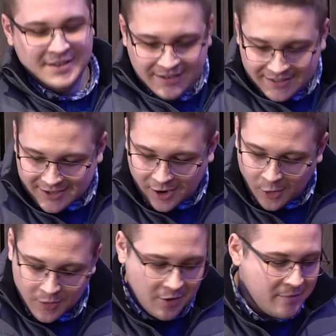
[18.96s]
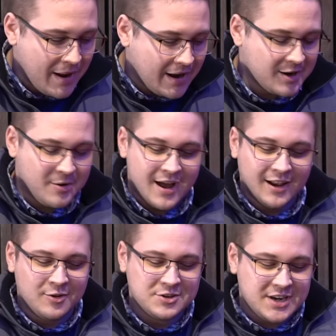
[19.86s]
God, we're going back quite a
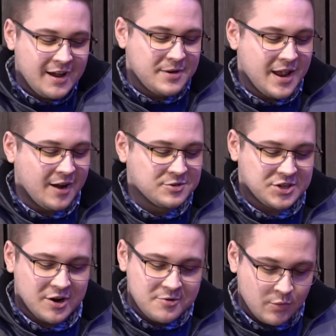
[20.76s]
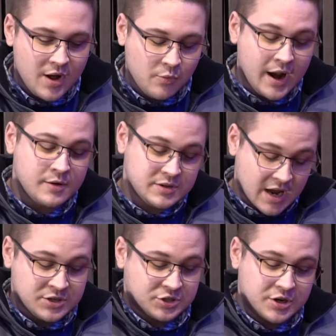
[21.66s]
long time now. So I
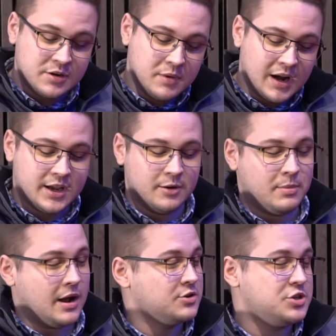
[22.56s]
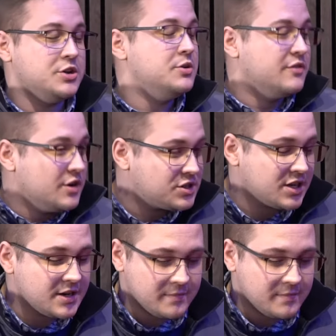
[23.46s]
studied molecular biology at university.